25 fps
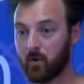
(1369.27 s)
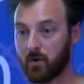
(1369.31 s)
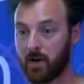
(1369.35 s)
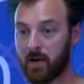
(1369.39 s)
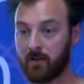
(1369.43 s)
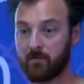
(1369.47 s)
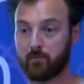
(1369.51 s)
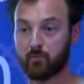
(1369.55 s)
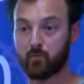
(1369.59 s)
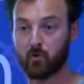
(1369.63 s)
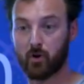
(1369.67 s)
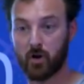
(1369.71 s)
or
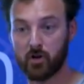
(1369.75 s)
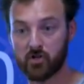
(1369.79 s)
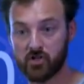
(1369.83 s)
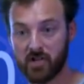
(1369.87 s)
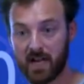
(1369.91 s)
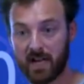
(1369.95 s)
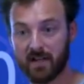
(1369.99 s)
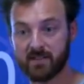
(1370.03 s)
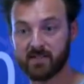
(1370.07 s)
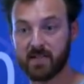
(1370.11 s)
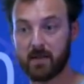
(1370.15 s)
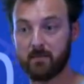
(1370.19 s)
have
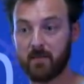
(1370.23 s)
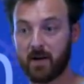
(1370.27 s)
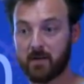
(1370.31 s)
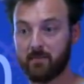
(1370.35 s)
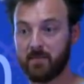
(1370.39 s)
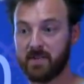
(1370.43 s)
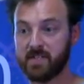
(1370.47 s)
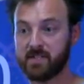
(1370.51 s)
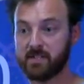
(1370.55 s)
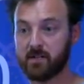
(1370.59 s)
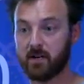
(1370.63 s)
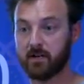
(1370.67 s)
projects they
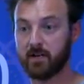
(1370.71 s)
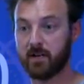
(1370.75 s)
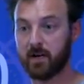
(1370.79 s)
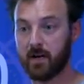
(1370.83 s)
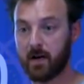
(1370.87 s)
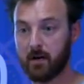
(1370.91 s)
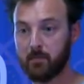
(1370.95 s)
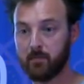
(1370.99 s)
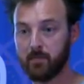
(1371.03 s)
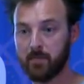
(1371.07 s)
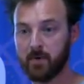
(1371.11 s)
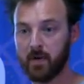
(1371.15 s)
might be starting
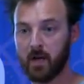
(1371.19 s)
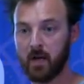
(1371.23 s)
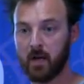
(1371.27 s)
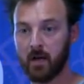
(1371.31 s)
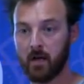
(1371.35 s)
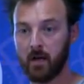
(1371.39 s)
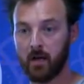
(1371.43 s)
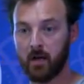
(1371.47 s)
up.